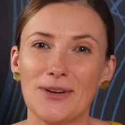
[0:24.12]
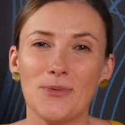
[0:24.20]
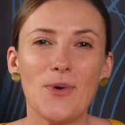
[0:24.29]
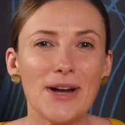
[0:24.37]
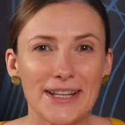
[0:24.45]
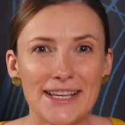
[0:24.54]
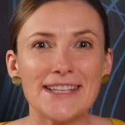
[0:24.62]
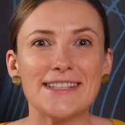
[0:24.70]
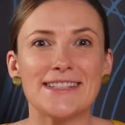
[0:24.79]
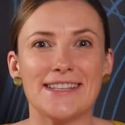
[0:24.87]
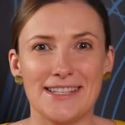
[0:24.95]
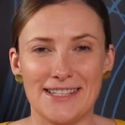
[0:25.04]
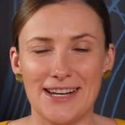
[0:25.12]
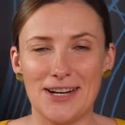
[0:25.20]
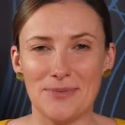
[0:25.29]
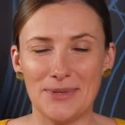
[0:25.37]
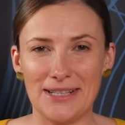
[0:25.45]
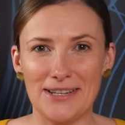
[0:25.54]
What is
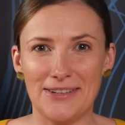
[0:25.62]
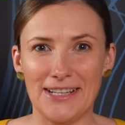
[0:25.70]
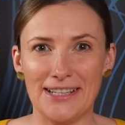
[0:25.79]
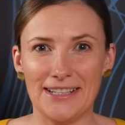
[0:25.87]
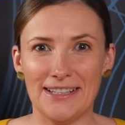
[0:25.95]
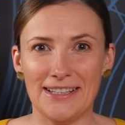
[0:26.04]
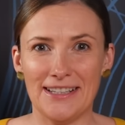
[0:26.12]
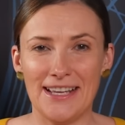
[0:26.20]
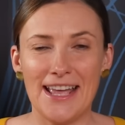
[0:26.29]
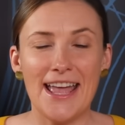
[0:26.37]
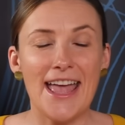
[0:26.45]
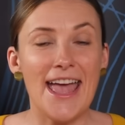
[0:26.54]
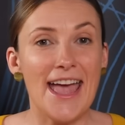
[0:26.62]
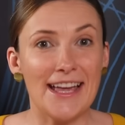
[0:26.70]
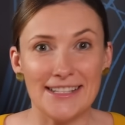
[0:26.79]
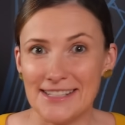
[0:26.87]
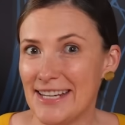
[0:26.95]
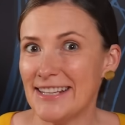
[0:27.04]
sustainable living?
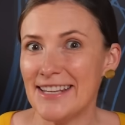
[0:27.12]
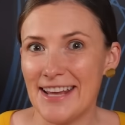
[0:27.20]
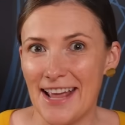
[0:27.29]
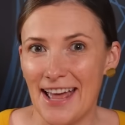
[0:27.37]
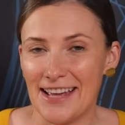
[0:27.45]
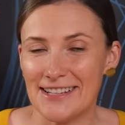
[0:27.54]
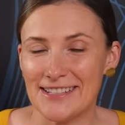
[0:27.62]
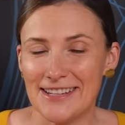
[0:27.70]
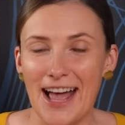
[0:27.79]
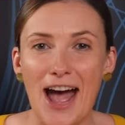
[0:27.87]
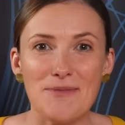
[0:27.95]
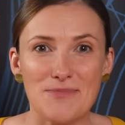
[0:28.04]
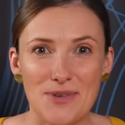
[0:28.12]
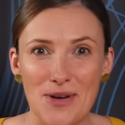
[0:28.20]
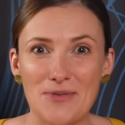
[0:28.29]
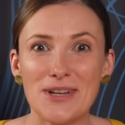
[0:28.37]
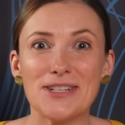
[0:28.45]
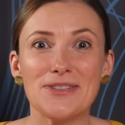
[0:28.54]
And in the end, I'm
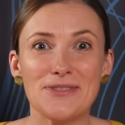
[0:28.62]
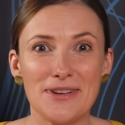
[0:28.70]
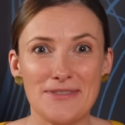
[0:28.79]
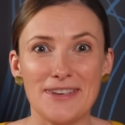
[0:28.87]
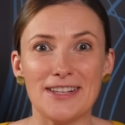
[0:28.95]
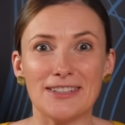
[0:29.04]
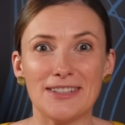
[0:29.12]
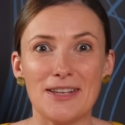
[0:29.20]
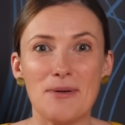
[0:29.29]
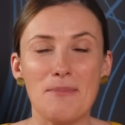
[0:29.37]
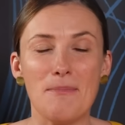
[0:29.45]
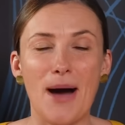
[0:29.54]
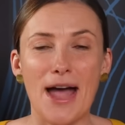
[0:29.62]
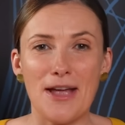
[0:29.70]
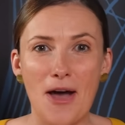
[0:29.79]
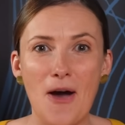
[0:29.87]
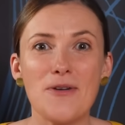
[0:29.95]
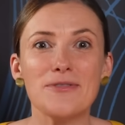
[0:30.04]
going to reveal my
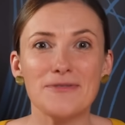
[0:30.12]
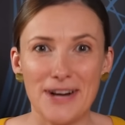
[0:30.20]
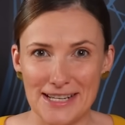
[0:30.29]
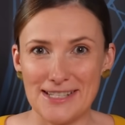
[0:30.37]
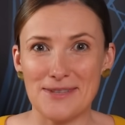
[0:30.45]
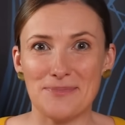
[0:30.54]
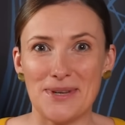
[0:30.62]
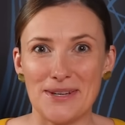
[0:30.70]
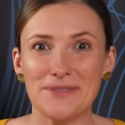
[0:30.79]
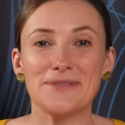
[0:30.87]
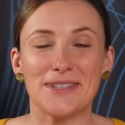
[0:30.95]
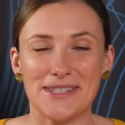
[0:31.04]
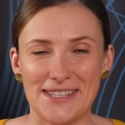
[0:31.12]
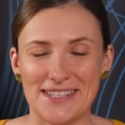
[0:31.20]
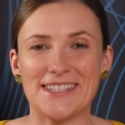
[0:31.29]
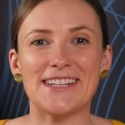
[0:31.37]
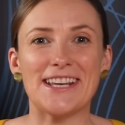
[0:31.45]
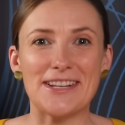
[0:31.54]
own recipe for
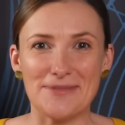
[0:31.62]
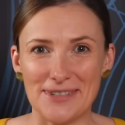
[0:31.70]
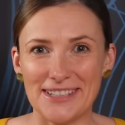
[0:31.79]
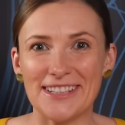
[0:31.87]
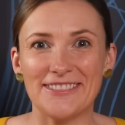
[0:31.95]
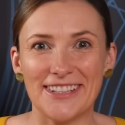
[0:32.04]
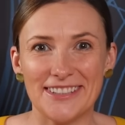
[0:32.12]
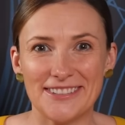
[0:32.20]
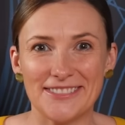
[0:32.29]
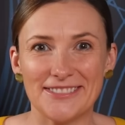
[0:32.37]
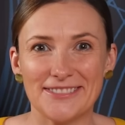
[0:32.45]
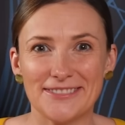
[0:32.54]
sustainable living.